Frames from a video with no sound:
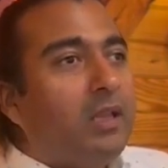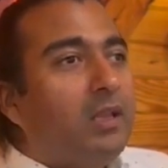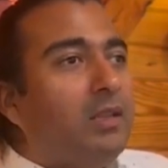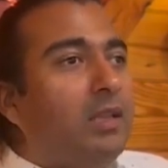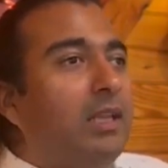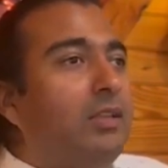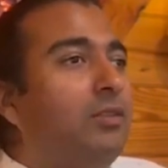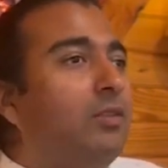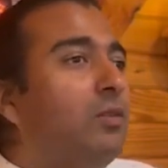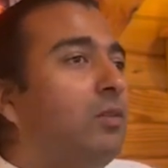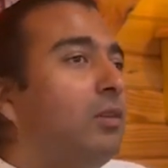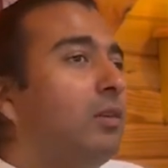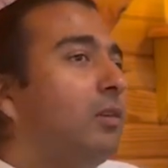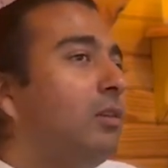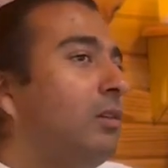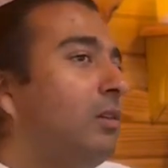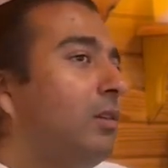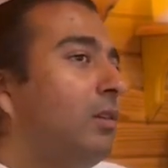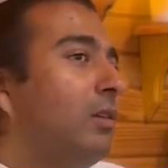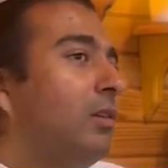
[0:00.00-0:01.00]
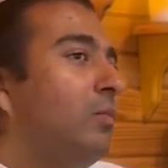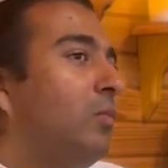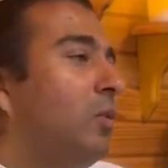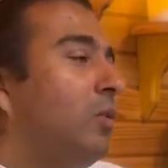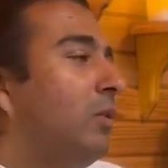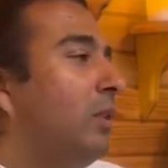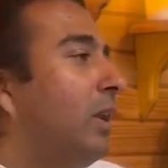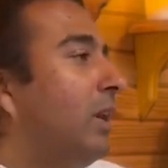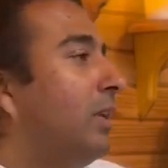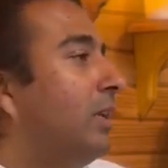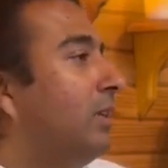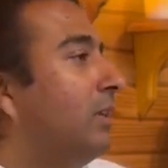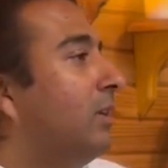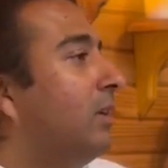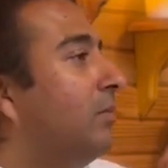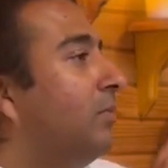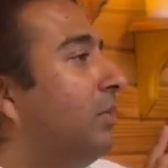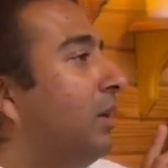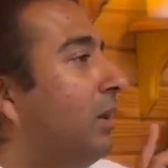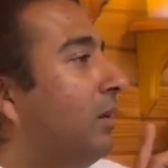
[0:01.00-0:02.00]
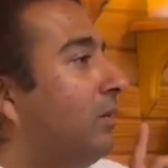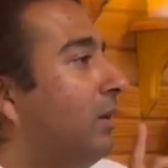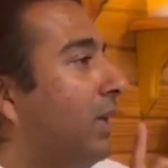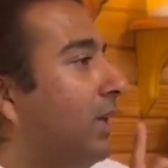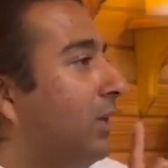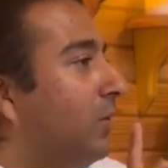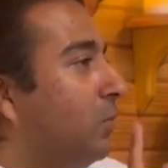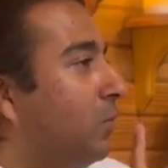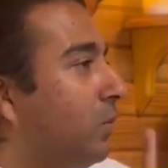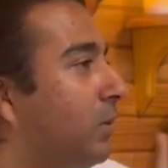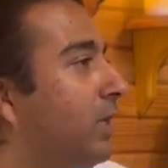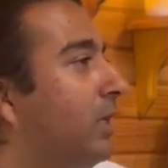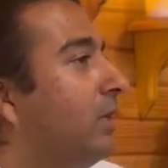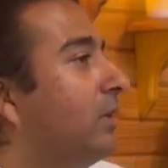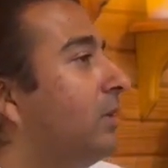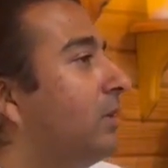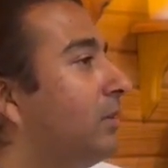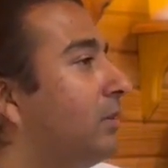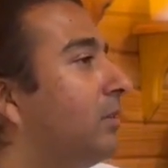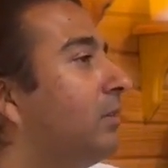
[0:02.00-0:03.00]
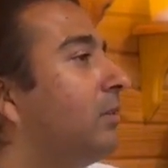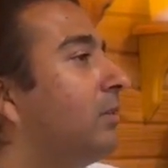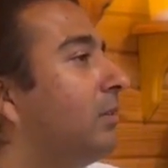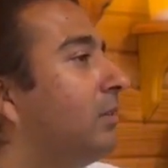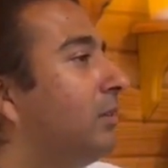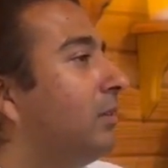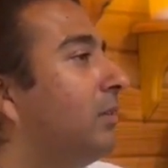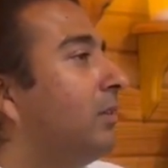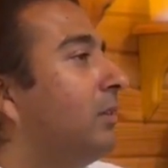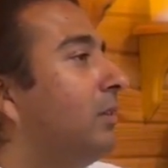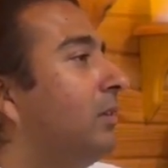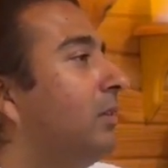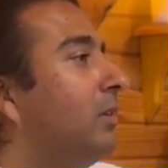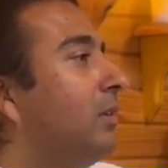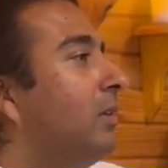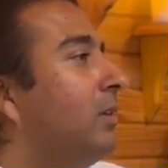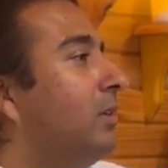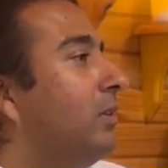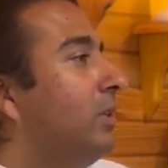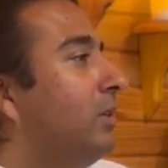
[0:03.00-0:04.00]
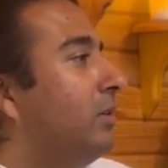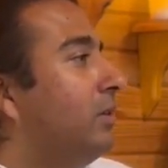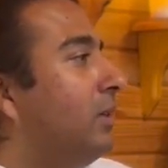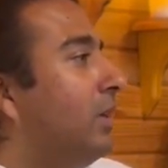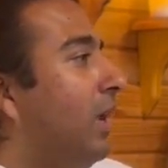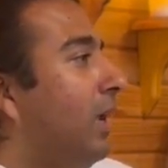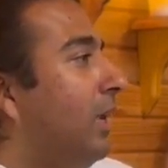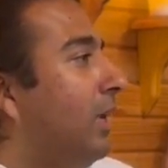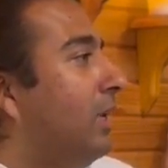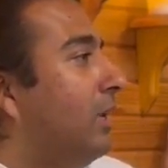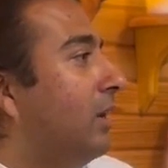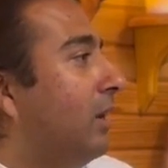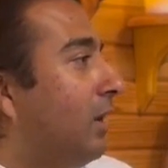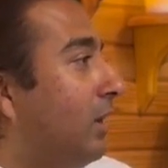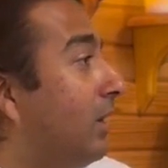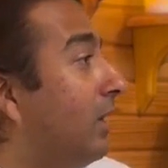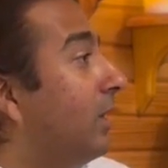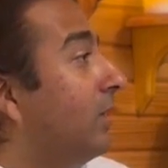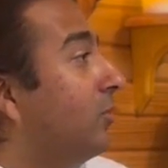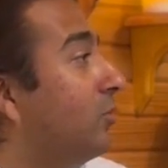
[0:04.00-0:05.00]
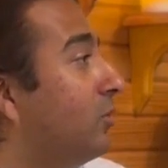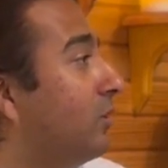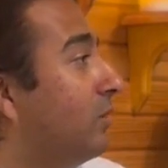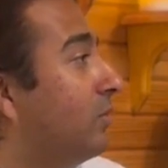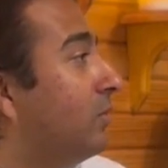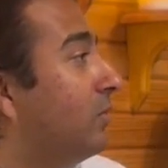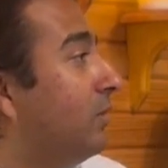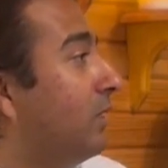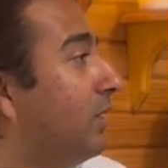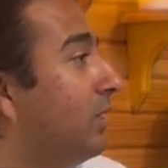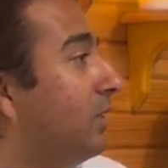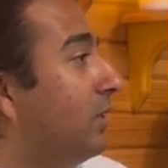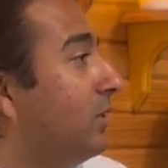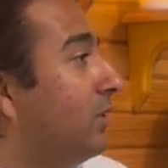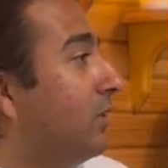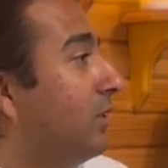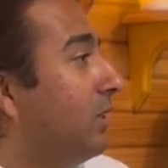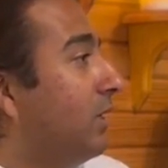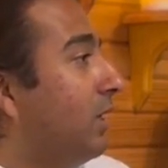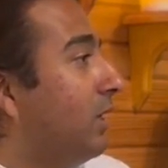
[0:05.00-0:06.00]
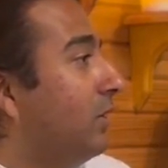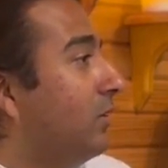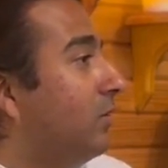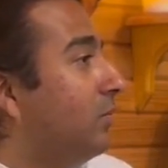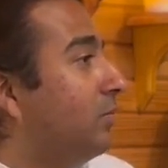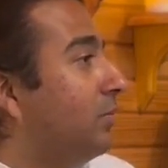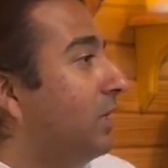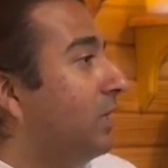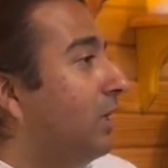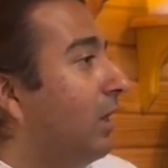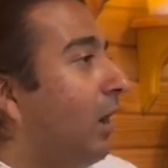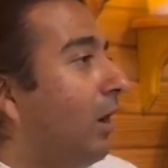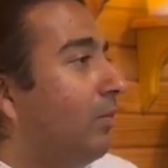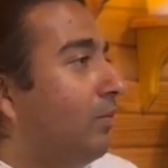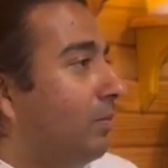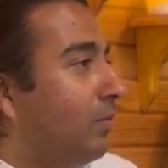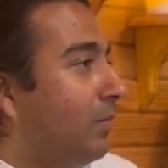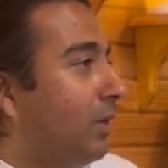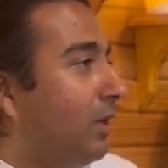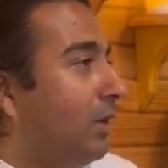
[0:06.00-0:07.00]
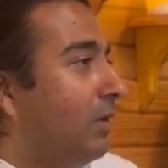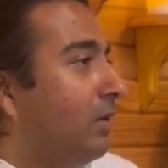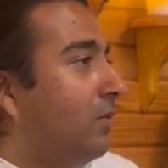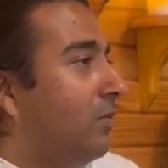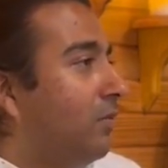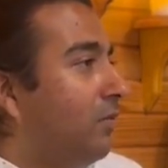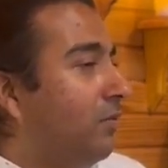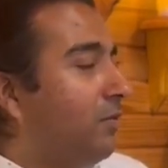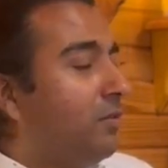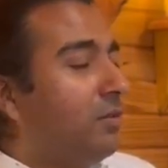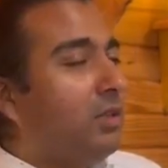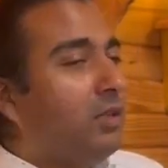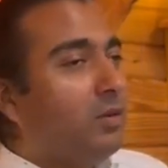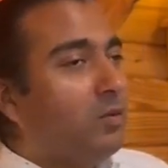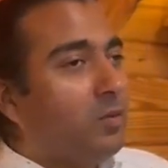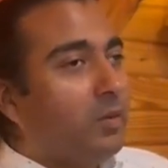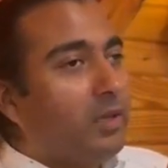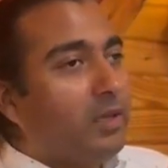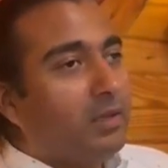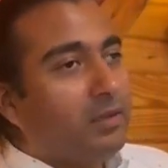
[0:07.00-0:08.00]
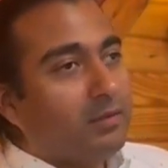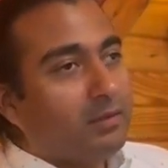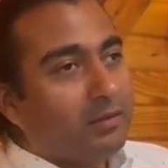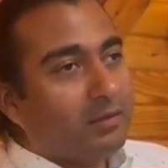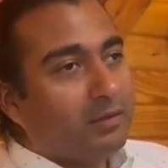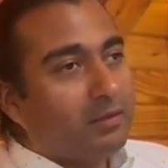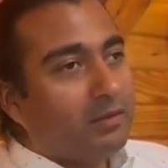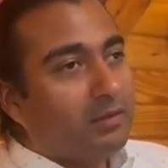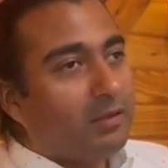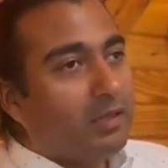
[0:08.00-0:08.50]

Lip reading: It took Moggallana about a week to attain arahatship, that is to say, to become fully awakened.